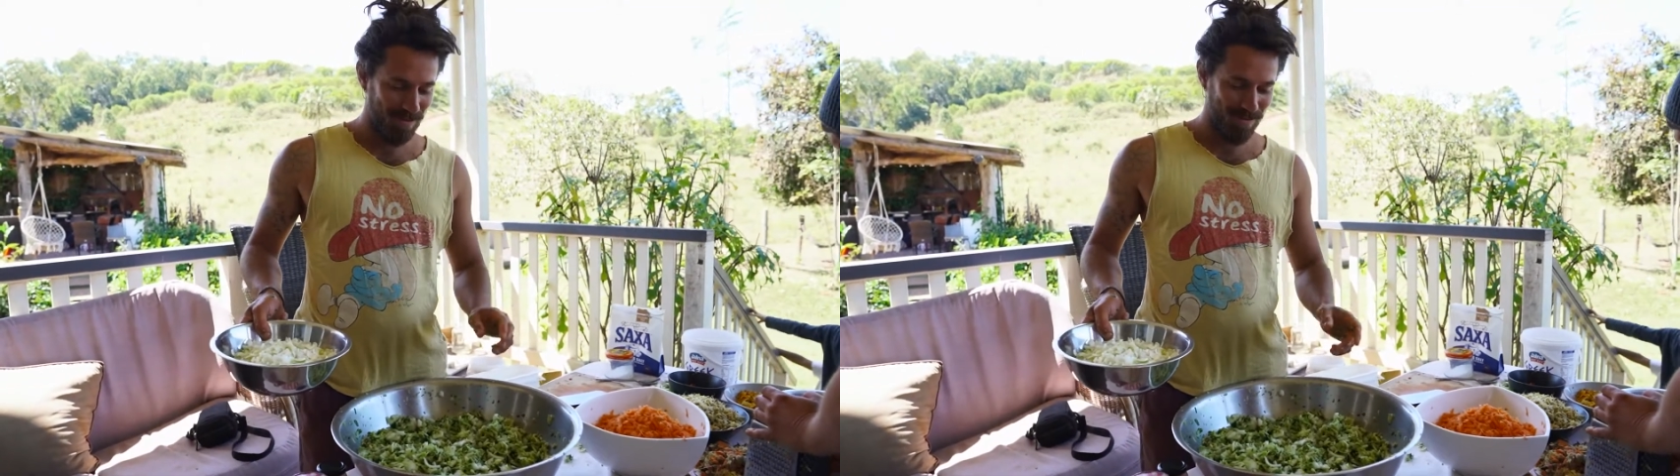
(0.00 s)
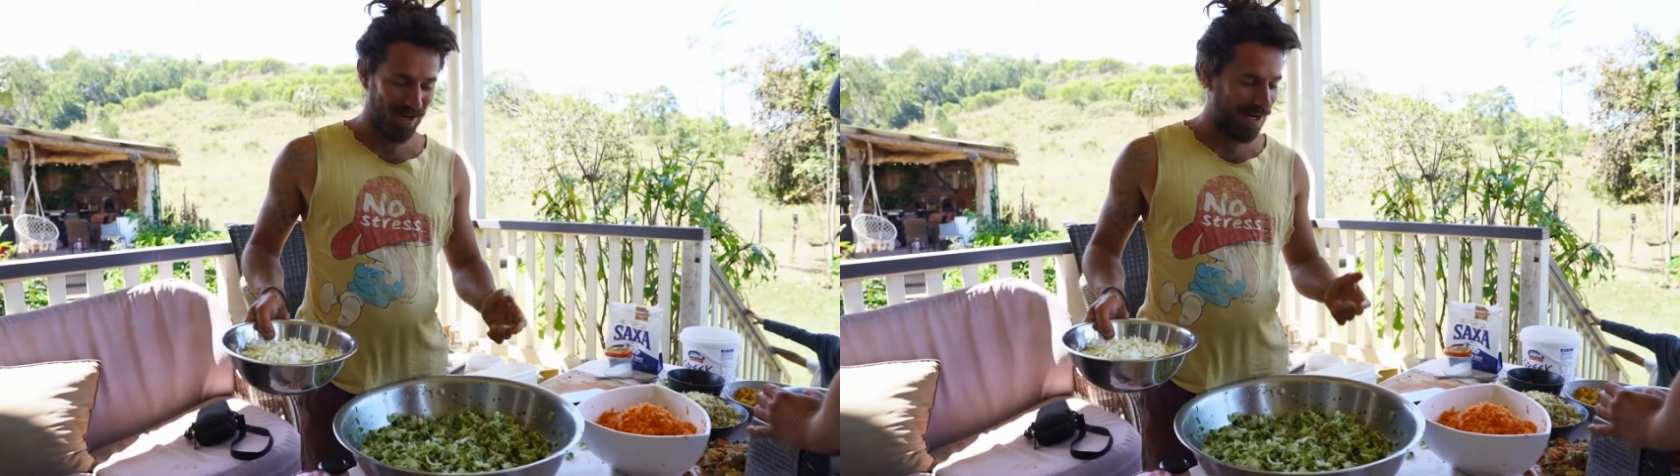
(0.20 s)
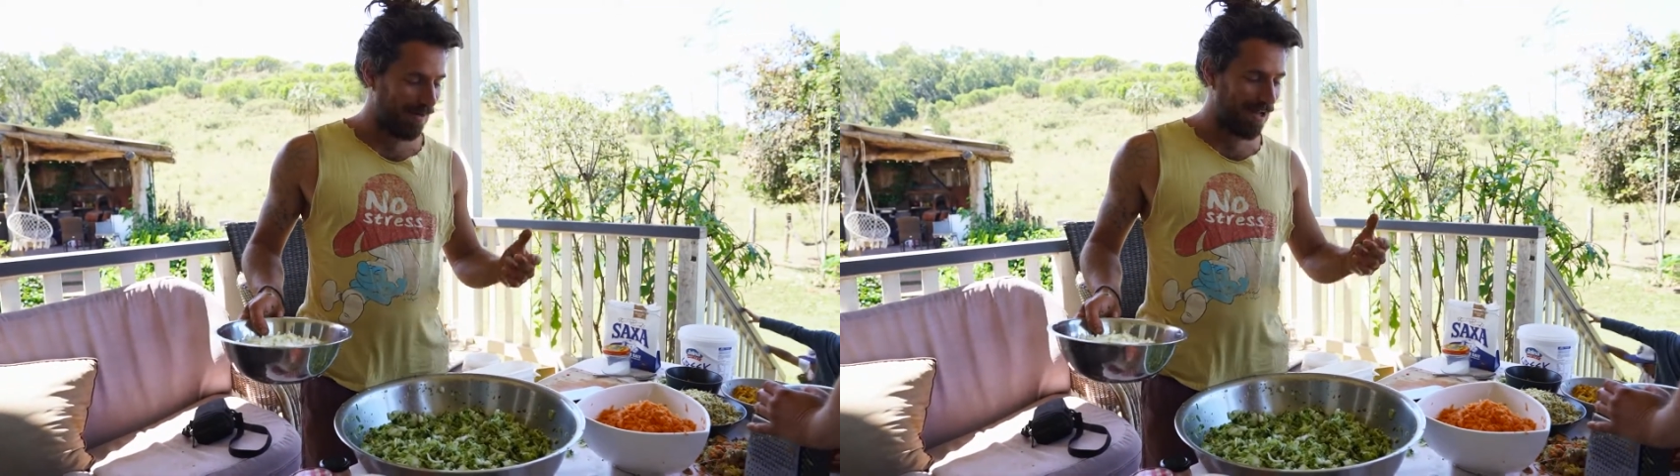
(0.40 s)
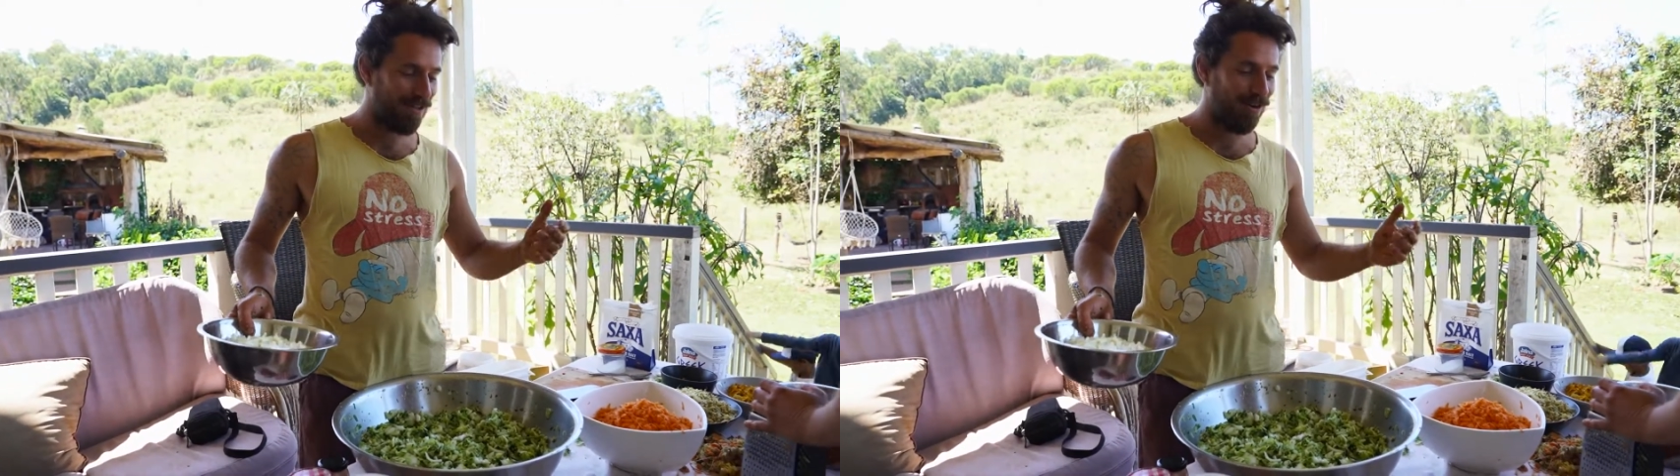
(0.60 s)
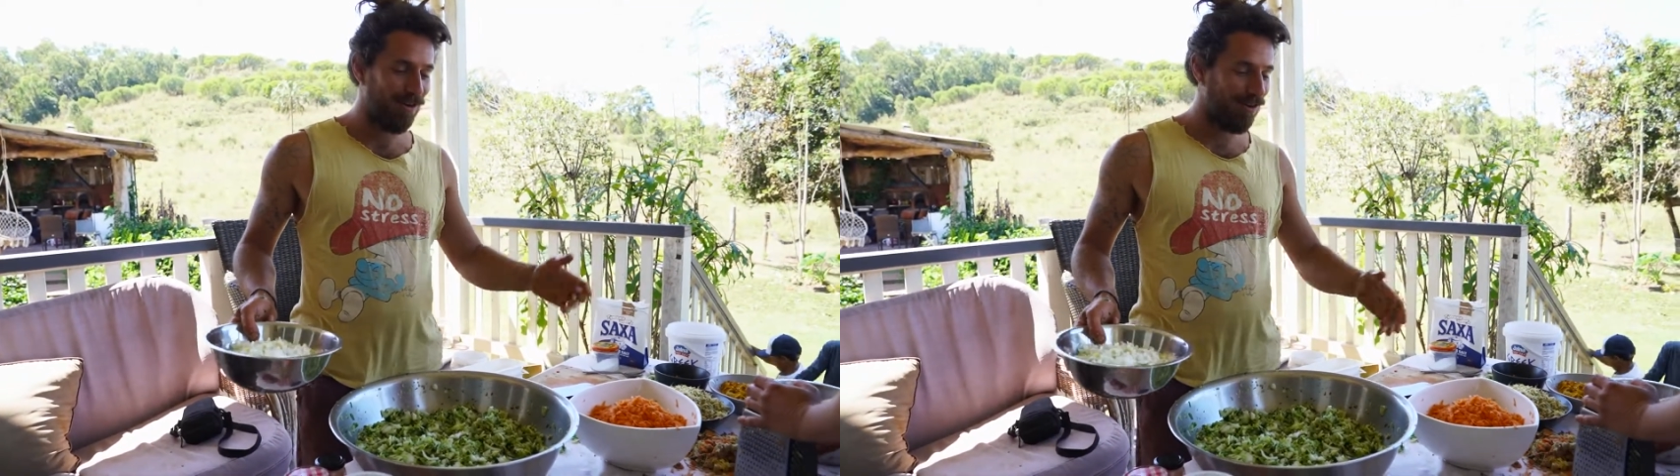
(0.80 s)
We're gonna mix
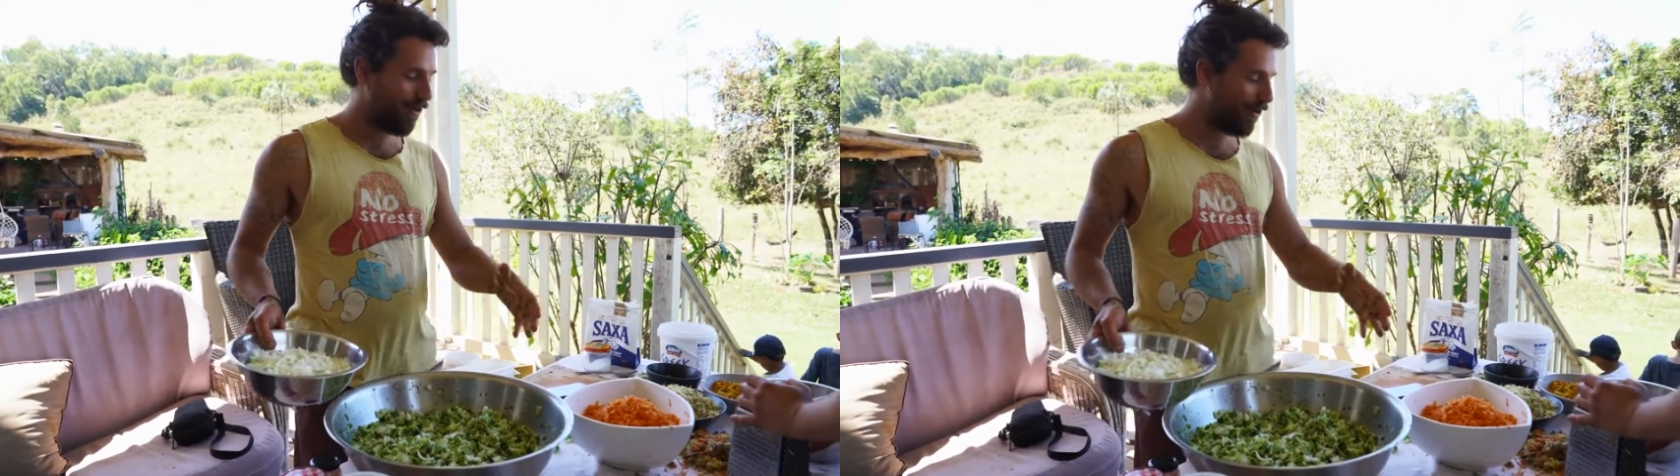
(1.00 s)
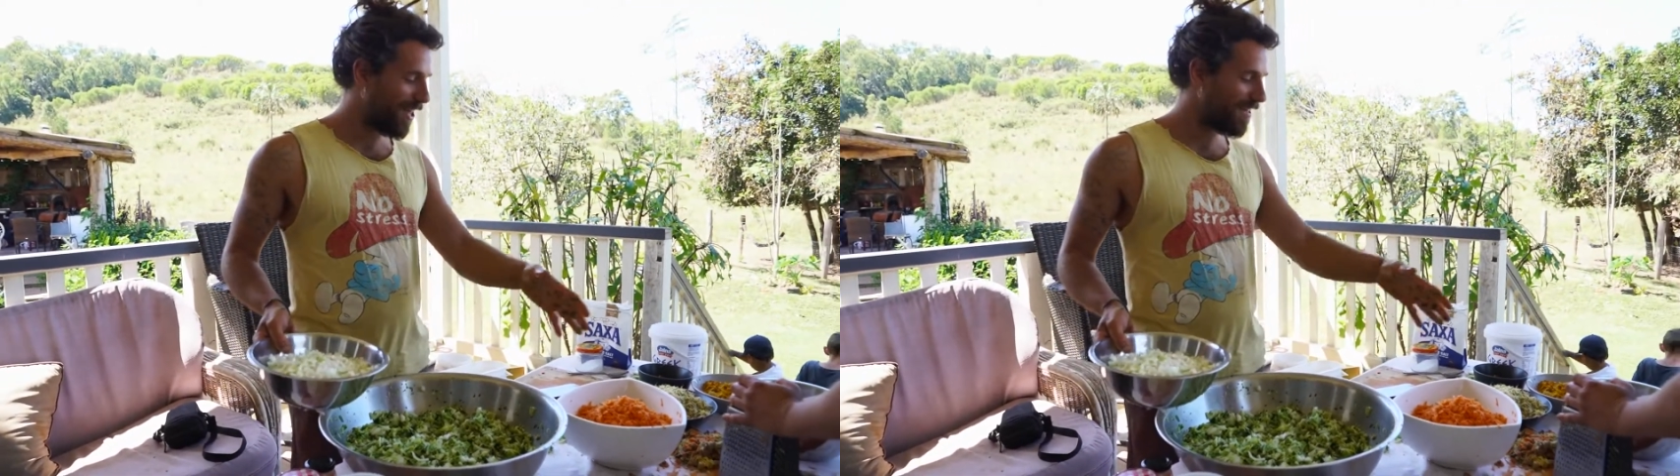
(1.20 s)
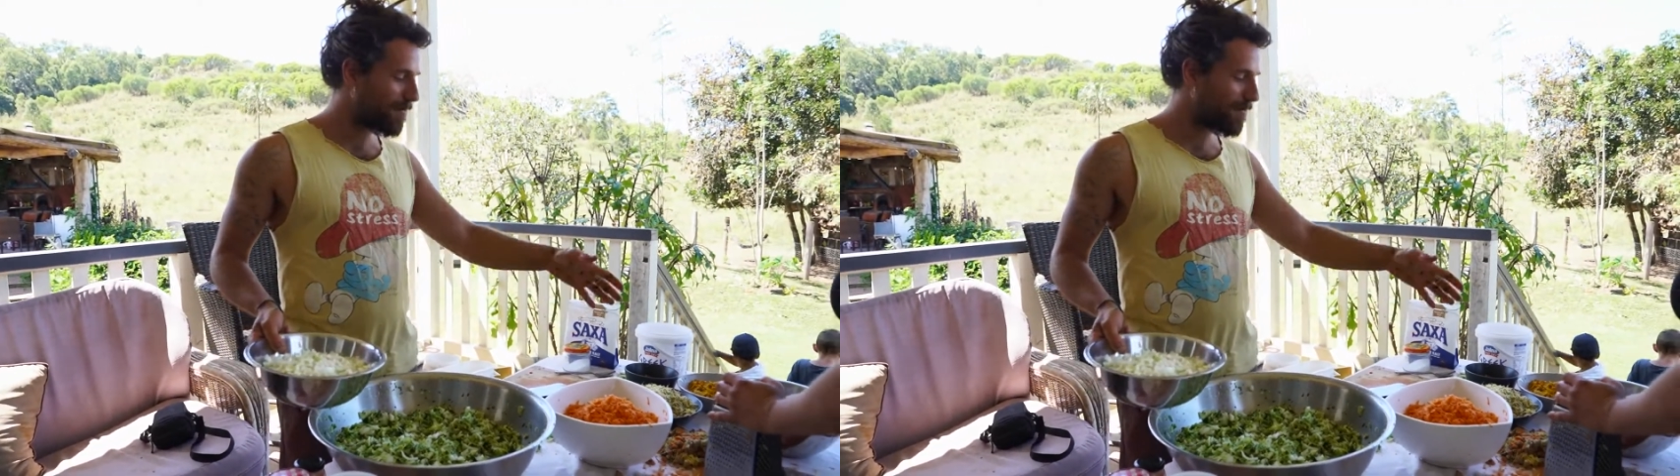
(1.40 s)
all these